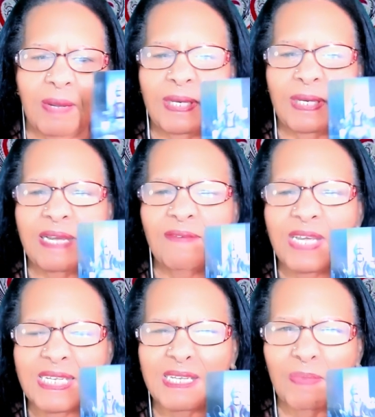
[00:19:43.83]
believing
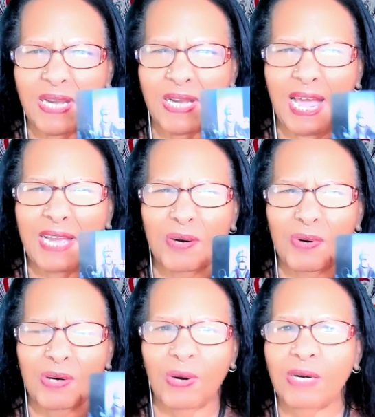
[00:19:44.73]
in something higher
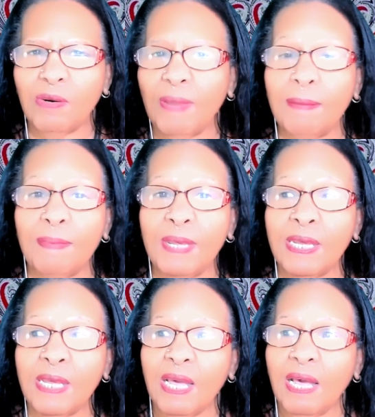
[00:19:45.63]
and greater may
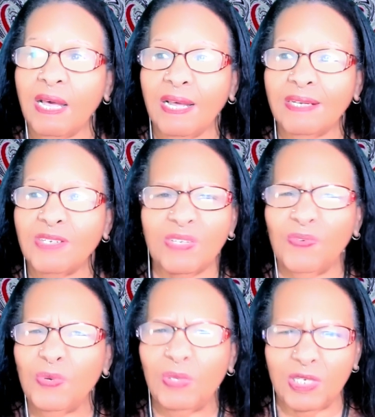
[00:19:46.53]
be just
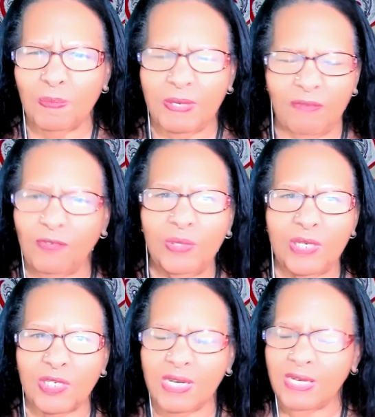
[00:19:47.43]

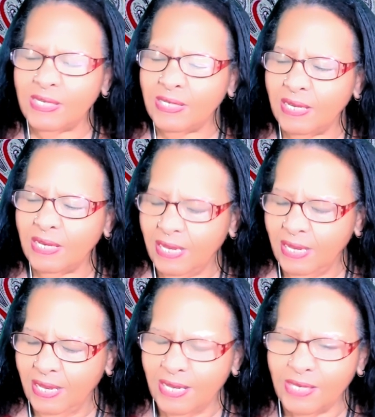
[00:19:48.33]
foolishness.
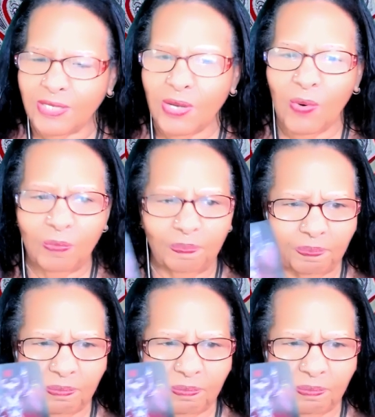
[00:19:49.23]
So